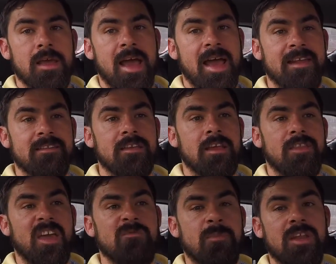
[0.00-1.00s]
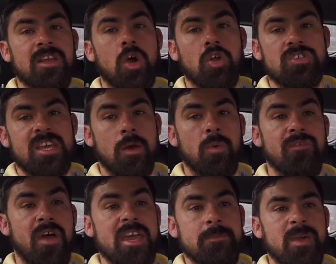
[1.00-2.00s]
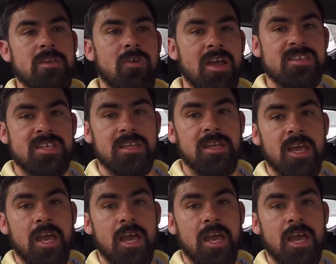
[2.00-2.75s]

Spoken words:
and they've been in contact with AP Racing,